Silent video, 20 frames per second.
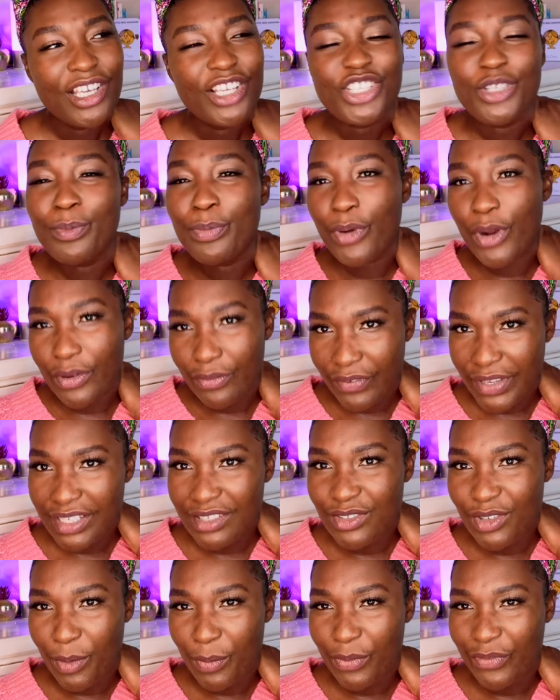She broke
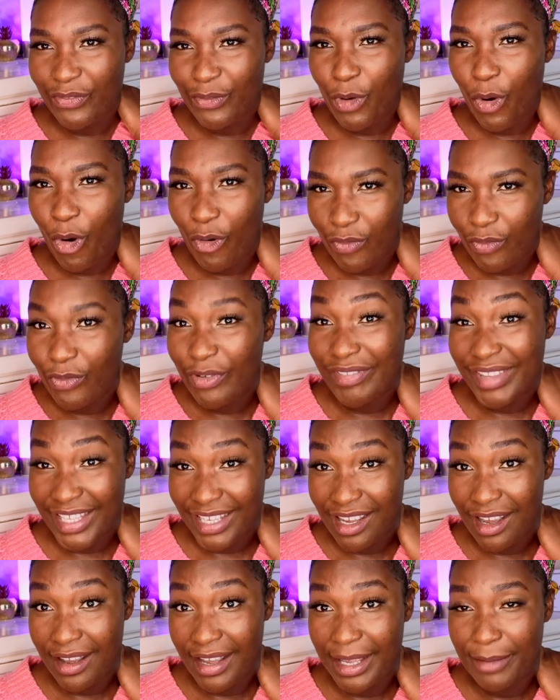things off with
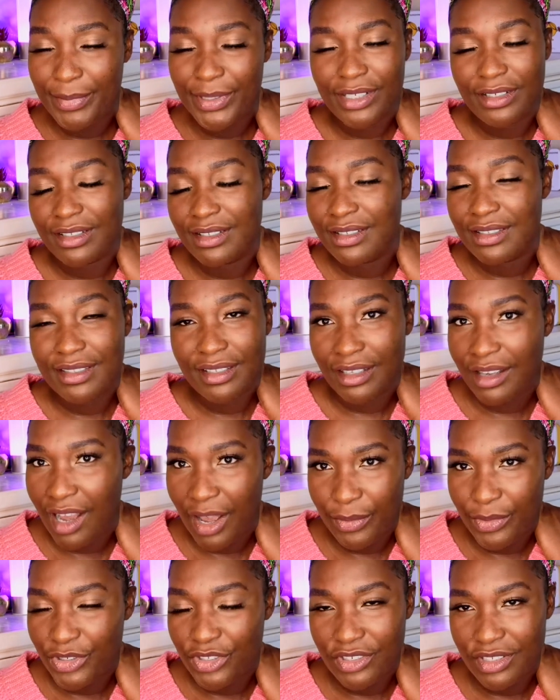the guy, because the
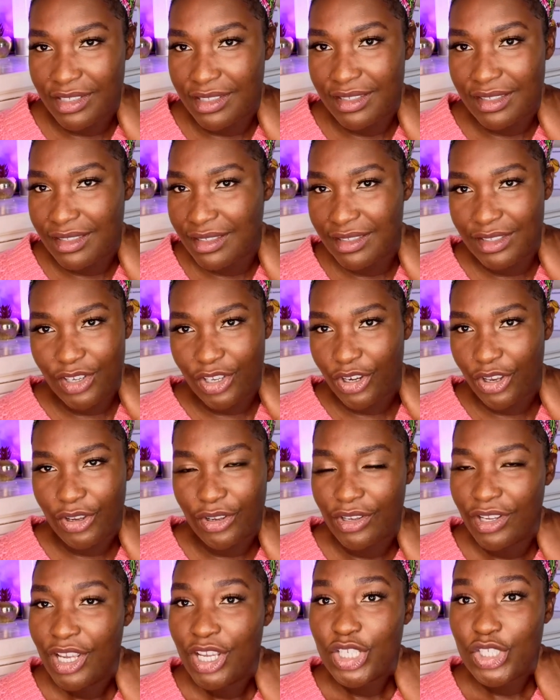guy was just, you
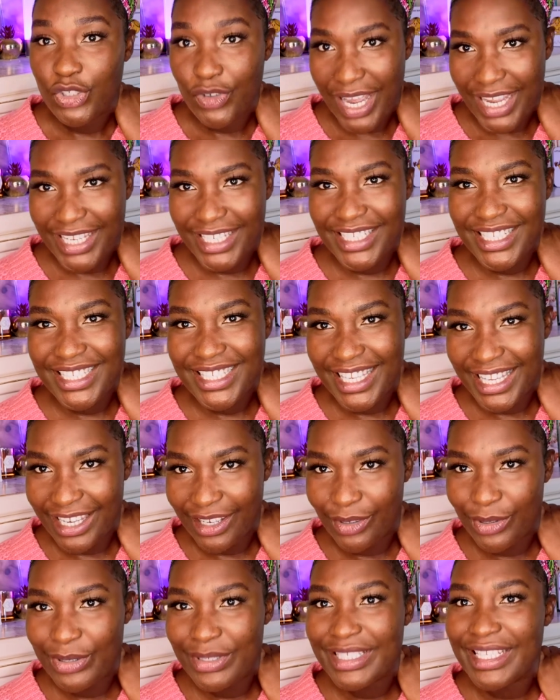know, dragging his
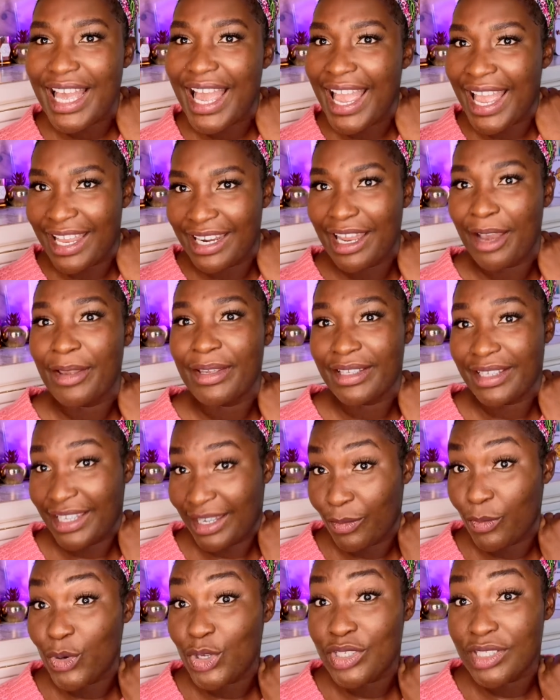heels, and
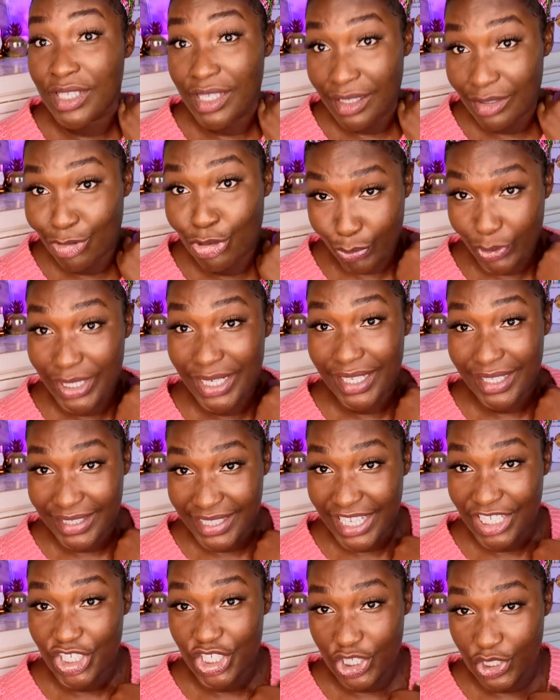it was a
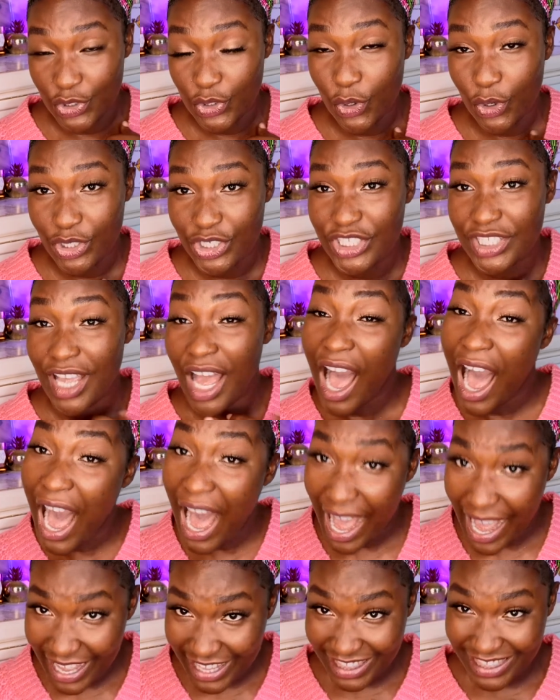bullet that she dodged,
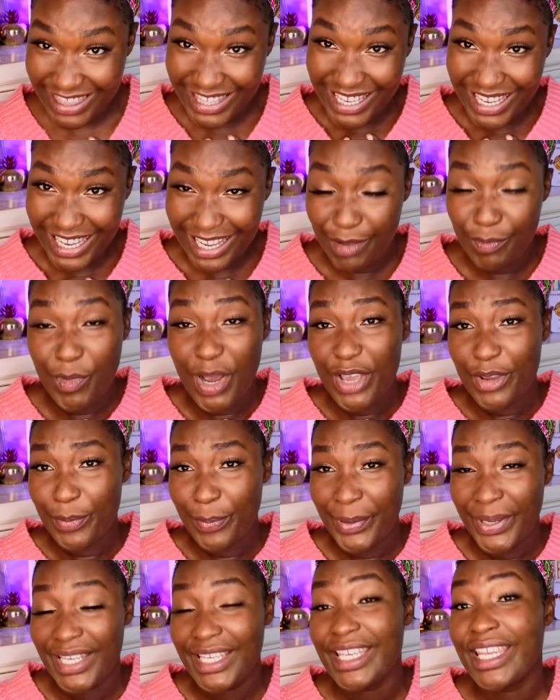I think, in my
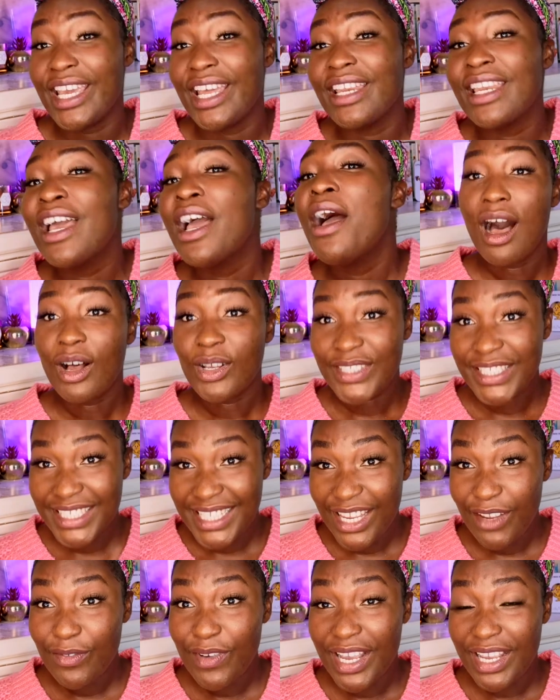opinion. I'll
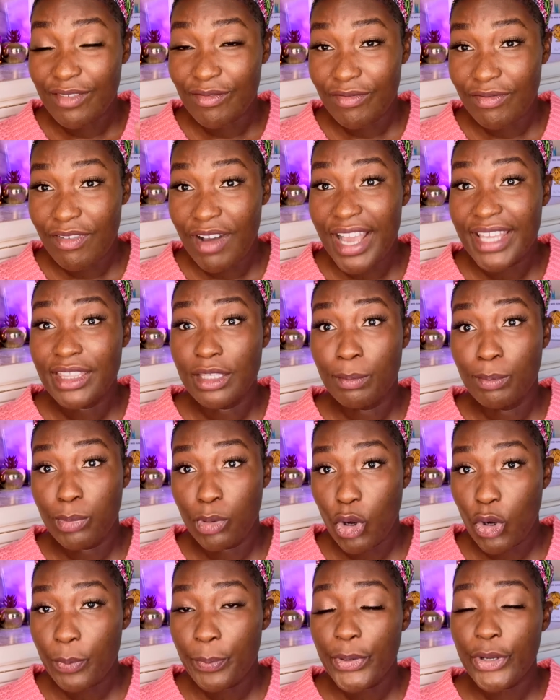see if I can find the
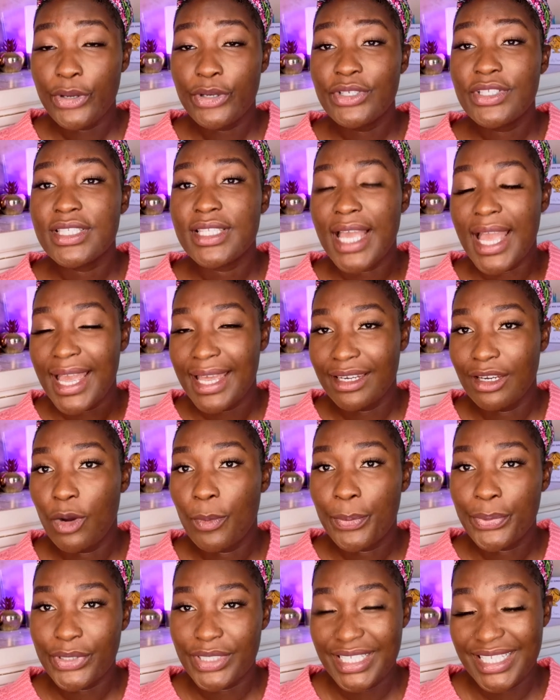blog post and
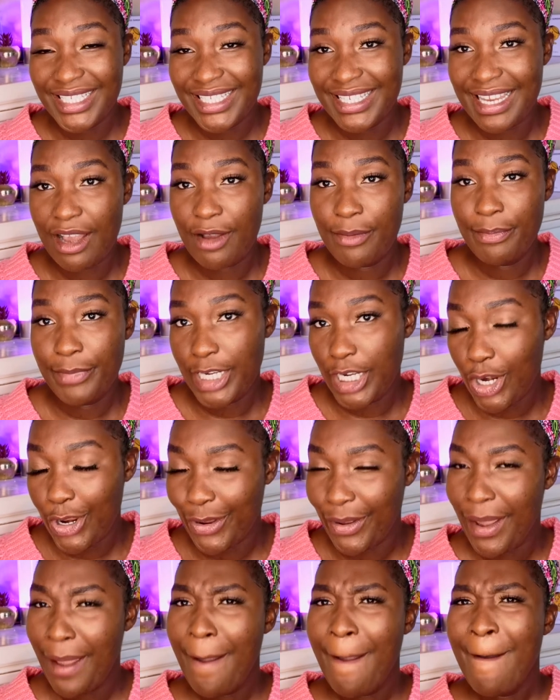I'll put it down
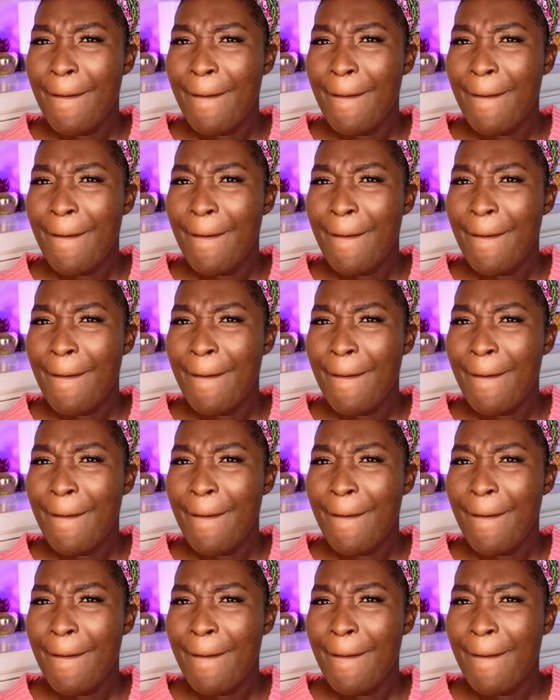below.